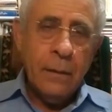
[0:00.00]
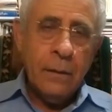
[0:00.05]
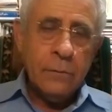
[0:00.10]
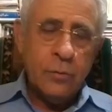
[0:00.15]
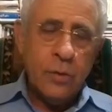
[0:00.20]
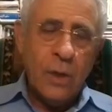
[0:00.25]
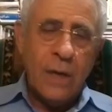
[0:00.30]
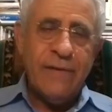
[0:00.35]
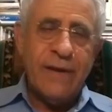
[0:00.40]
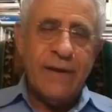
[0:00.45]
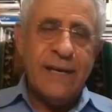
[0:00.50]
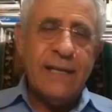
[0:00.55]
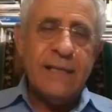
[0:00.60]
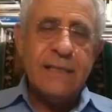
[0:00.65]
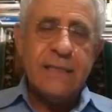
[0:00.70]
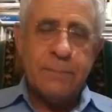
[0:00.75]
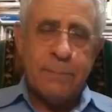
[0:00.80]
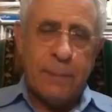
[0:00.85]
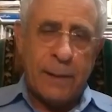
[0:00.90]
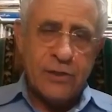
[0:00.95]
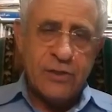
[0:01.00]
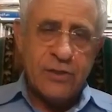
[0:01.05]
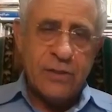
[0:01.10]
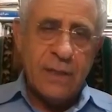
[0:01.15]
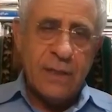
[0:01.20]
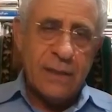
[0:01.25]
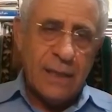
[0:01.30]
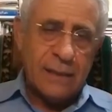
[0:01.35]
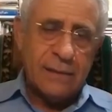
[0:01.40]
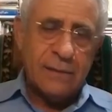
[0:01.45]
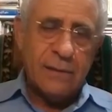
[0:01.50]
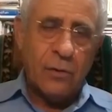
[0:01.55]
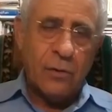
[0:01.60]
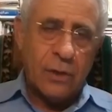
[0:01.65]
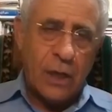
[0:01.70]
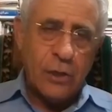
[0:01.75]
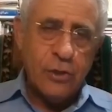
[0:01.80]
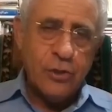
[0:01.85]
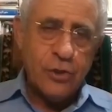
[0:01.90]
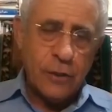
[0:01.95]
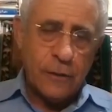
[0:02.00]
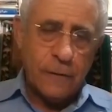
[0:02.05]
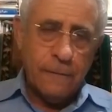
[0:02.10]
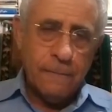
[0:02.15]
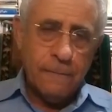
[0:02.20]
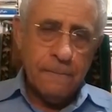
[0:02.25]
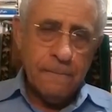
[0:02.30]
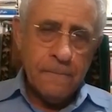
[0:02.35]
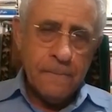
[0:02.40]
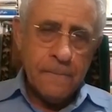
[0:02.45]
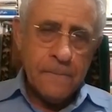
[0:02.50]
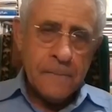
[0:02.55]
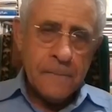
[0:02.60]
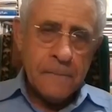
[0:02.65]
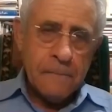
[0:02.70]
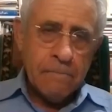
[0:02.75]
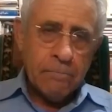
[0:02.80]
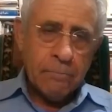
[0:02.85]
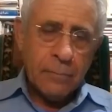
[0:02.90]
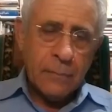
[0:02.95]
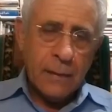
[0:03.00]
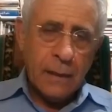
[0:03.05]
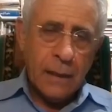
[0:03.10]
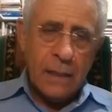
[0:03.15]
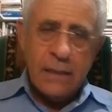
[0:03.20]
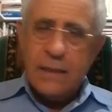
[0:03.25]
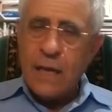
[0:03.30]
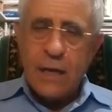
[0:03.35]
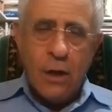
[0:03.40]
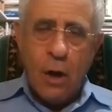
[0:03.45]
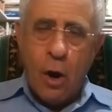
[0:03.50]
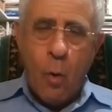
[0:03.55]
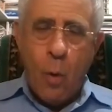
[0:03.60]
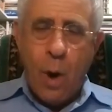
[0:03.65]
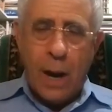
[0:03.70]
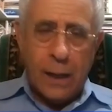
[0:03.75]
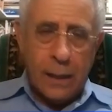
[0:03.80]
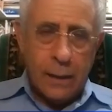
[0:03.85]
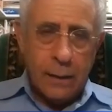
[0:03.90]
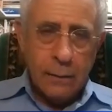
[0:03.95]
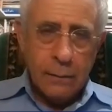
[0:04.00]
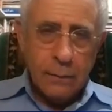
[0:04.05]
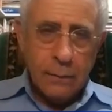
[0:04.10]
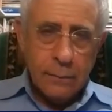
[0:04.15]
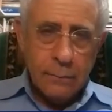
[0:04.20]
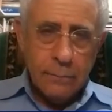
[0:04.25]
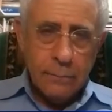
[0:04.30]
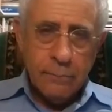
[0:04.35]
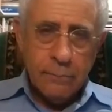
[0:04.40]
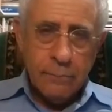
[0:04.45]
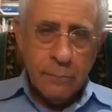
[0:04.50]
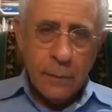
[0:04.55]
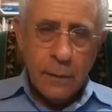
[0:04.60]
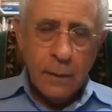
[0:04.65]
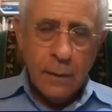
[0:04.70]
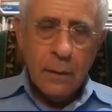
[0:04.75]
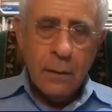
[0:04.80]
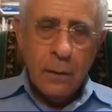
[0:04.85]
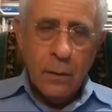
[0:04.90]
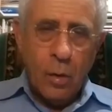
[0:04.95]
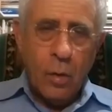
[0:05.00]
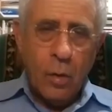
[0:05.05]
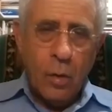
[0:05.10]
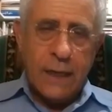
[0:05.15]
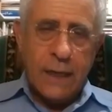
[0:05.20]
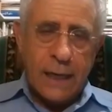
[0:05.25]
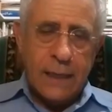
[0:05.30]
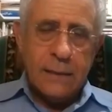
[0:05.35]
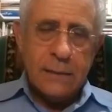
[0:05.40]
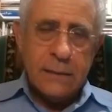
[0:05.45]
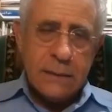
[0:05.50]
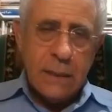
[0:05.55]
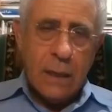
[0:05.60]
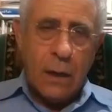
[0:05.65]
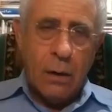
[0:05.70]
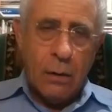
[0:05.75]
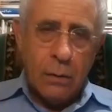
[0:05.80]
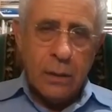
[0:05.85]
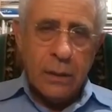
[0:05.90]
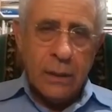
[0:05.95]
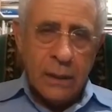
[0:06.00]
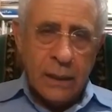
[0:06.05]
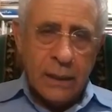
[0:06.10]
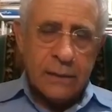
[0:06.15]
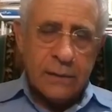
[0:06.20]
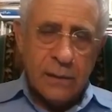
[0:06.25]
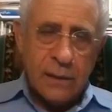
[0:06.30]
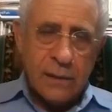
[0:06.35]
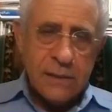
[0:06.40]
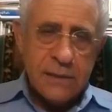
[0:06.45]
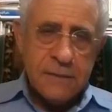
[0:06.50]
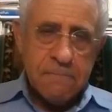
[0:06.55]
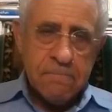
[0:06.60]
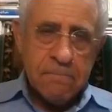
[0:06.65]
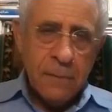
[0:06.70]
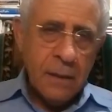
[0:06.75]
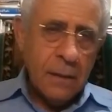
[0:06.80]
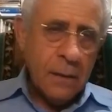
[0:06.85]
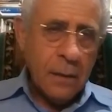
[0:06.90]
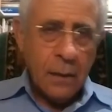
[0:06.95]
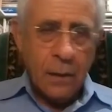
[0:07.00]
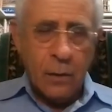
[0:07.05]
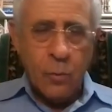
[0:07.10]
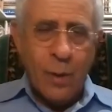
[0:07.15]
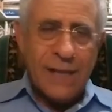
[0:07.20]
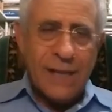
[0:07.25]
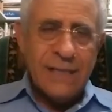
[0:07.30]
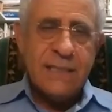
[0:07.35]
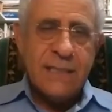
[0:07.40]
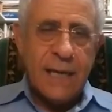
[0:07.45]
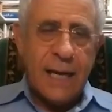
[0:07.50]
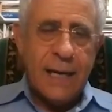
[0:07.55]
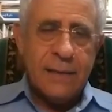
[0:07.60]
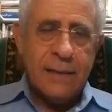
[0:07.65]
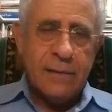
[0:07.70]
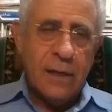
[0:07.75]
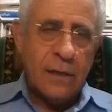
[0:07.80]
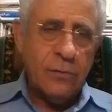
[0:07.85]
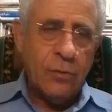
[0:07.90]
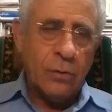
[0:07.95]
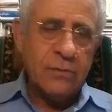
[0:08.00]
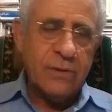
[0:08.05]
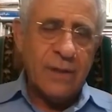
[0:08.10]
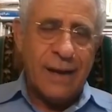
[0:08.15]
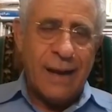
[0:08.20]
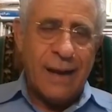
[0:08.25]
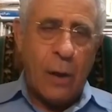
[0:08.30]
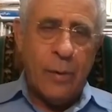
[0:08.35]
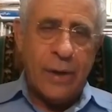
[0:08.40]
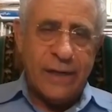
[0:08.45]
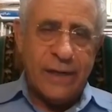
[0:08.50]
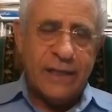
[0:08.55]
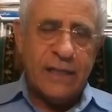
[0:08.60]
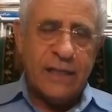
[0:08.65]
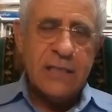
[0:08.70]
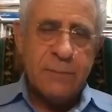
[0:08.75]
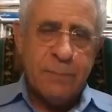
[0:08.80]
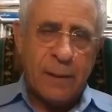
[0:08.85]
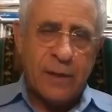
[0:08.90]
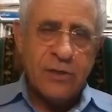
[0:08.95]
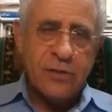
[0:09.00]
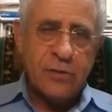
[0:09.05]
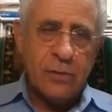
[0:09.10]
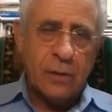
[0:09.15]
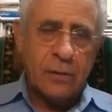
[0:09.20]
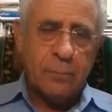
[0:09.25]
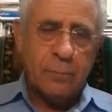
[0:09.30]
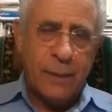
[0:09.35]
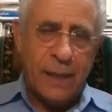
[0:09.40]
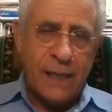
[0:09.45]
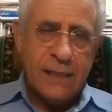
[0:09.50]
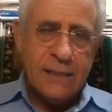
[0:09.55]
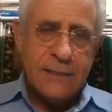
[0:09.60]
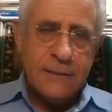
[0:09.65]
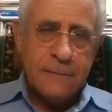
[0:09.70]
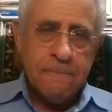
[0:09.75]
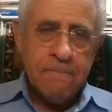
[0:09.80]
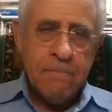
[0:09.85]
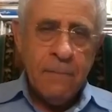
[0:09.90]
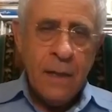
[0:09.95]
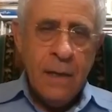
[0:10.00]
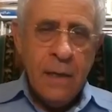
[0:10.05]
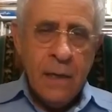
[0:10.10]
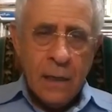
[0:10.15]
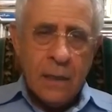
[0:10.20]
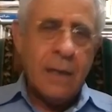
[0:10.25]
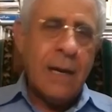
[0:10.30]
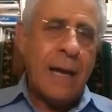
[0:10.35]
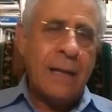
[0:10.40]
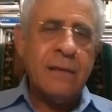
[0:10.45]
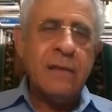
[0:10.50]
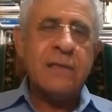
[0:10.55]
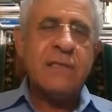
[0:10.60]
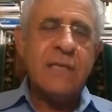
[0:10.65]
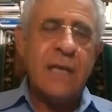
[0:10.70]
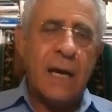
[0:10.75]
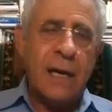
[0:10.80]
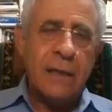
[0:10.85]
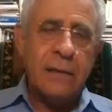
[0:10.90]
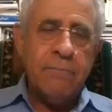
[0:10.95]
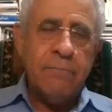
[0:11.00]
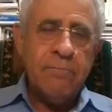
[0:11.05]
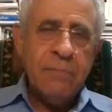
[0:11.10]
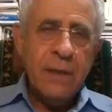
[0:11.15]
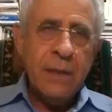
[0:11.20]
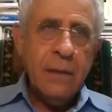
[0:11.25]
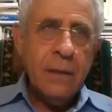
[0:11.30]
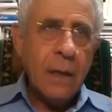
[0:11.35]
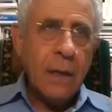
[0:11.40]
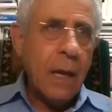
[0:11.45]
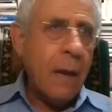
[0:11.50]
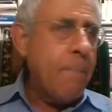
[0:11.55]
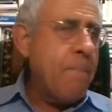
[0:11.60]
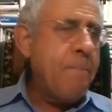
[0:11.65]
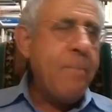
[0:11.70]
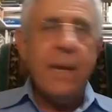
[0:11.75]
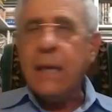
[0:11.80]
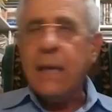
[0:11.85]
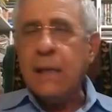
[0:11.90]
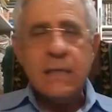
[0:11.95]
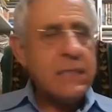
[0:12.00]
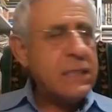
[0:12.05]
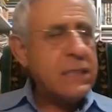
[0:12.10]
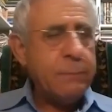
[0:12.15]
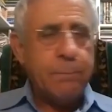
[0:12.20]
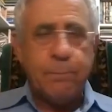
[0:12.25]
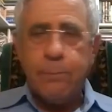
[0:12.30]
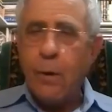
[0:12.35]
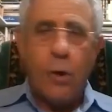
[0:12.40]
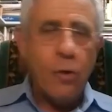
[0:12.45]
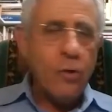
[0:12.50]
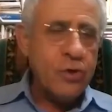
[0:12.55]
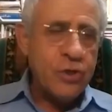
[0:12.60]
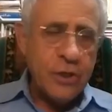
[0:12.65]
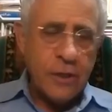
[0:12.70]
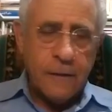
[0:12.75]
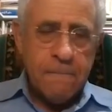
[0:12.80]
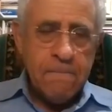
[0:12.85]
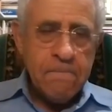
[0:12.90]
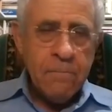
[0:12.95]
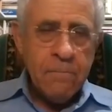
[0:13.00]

to have any inspection in that location. And they know why. Okay, so here it is. On one side, they don't allow any inspection that place. And on the other side, a big explosion